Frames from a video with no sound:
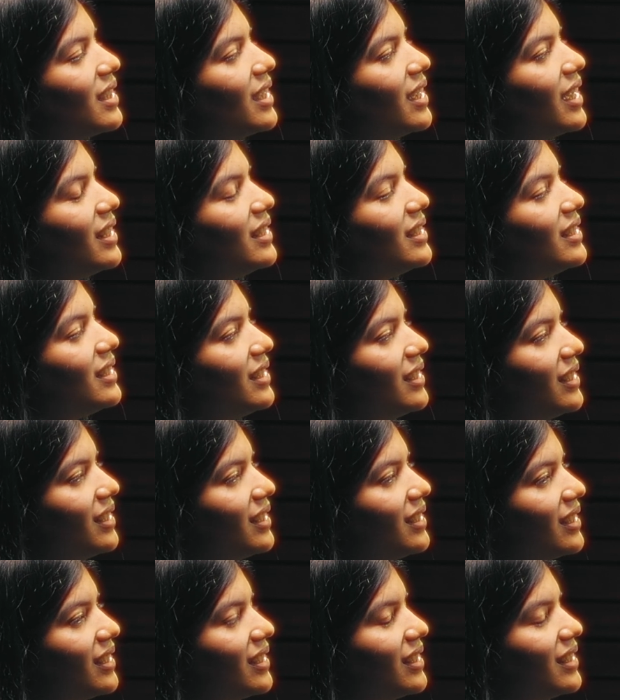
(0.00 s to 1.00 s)
And
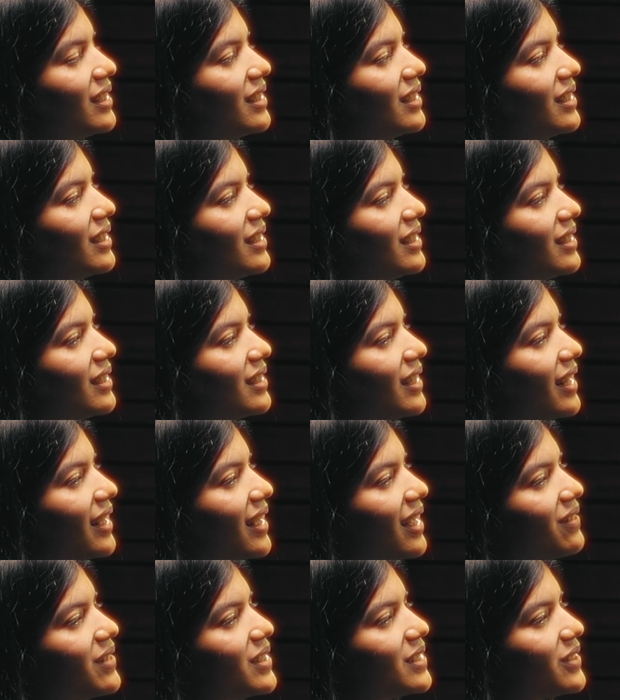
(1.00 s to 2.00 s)

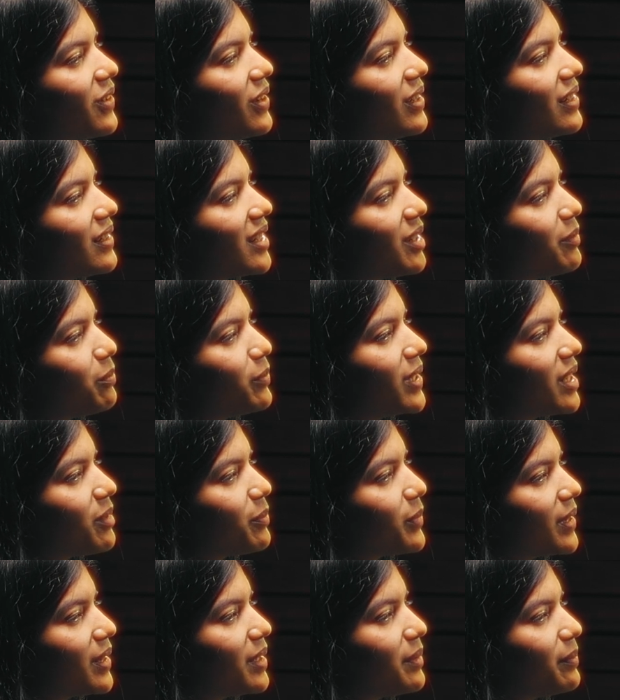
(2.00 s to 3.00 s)
I was all crumpled
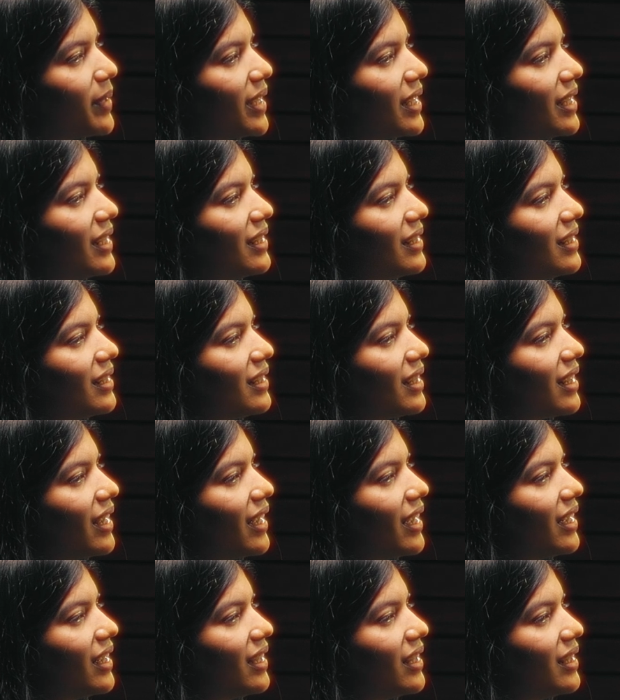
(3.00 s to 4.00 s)
up on the bed.
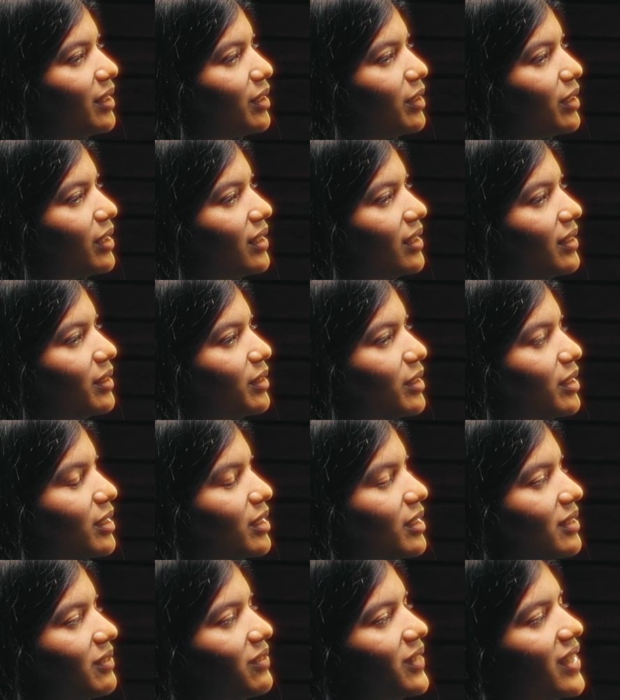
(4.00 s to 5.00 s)
And
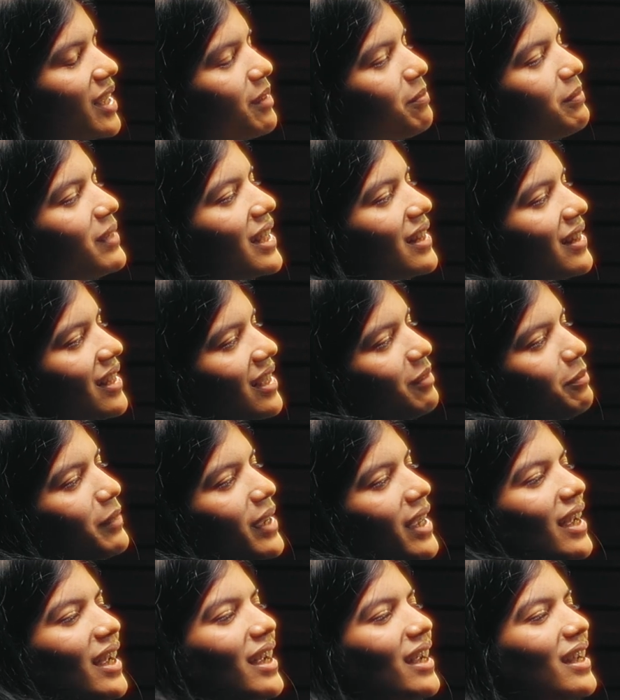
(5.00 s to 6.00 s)
when I'm like that,
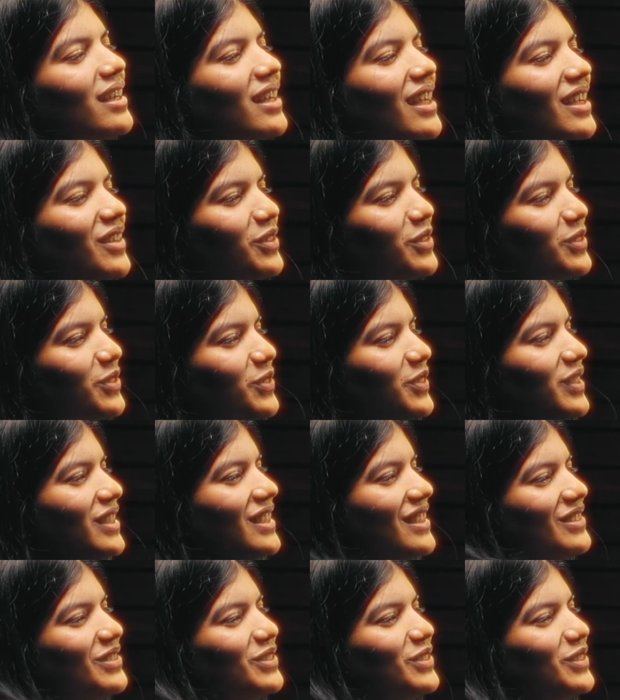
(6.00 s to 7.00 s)
my hand, I don't know,
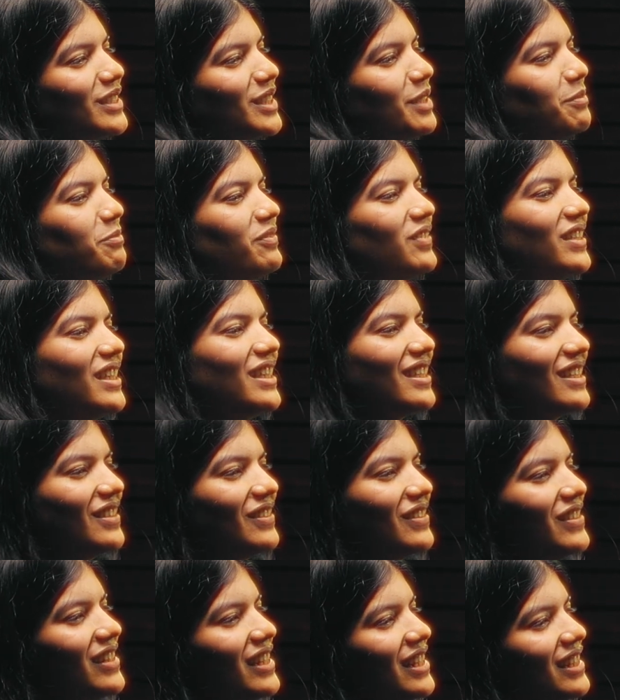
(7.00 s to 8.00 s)
it goes somewhere and
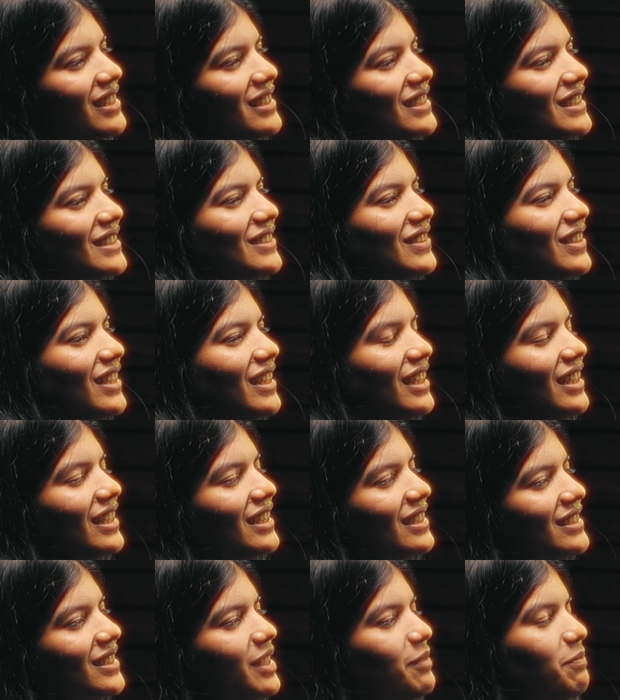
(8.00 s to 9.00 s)
all like this. Okay,
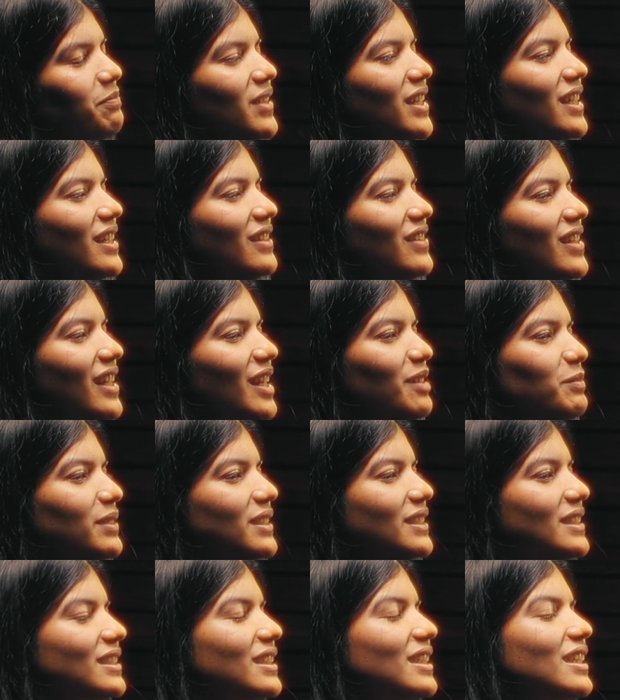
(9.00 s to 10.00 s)
something and all
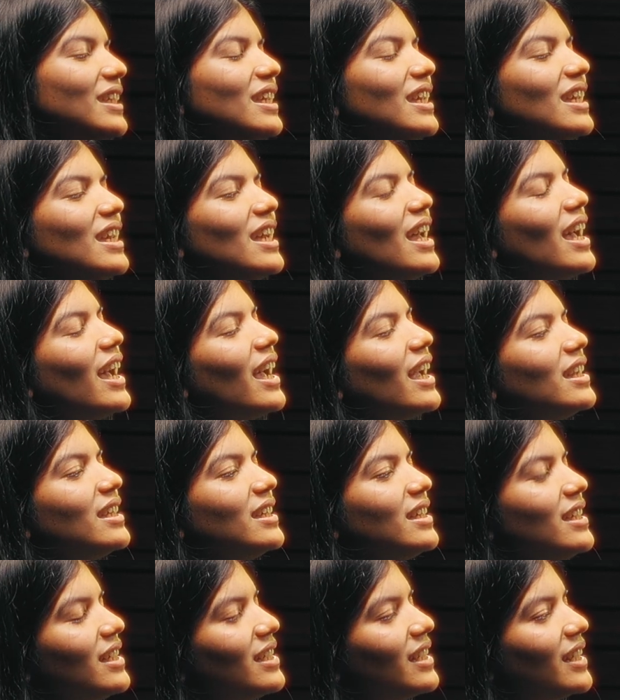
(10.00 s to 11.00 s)
happens. And
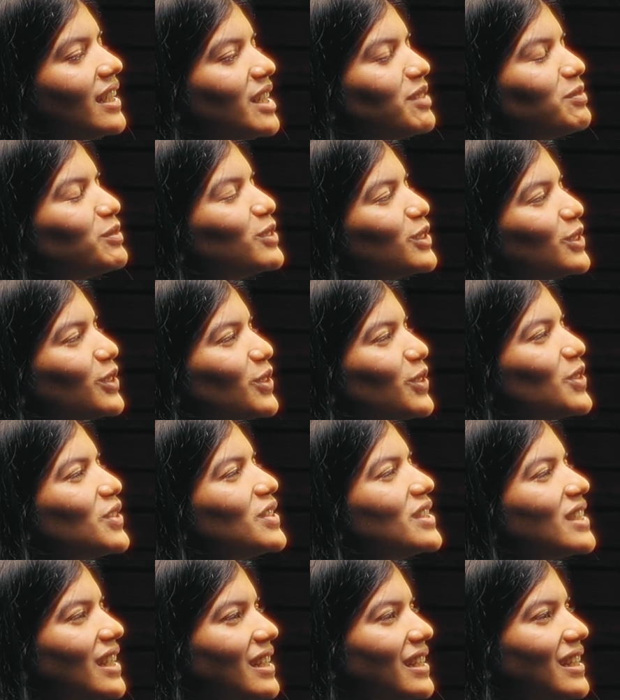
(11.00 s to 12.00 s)
he came so
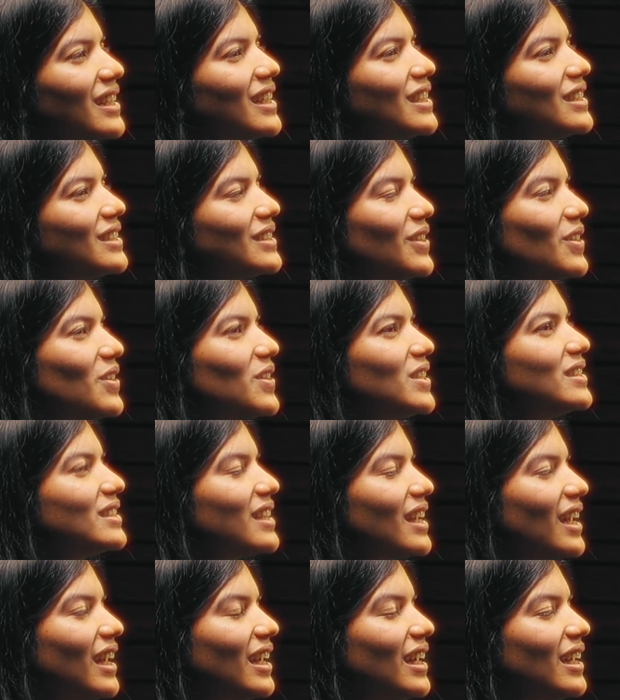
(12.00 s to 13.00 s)
gently. I saw his
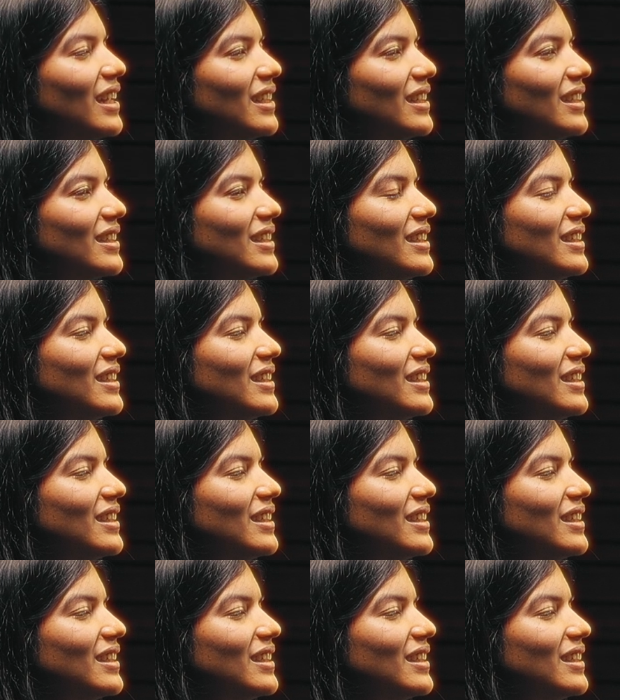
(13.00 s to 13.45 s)
hand.